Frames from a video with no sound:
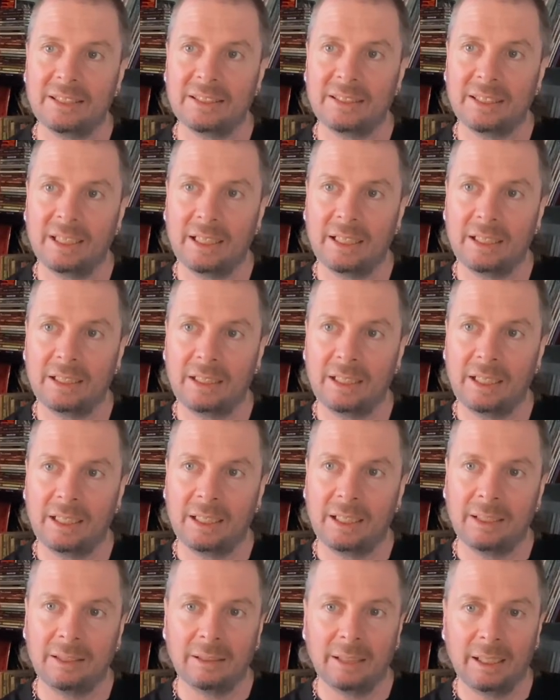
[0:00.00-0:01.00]
started
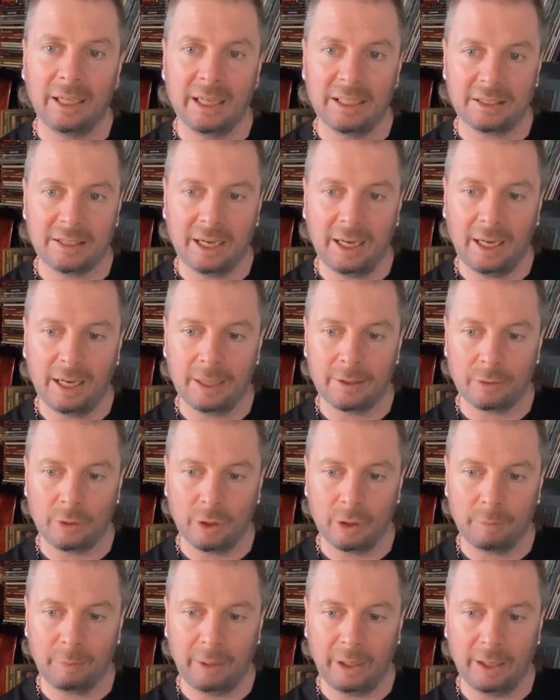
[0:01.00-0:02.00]
out as a hard
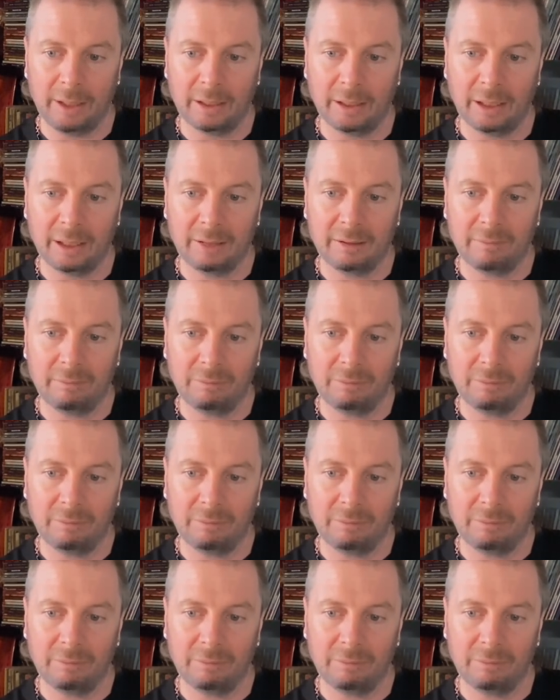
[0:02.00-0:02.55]
rock band, like,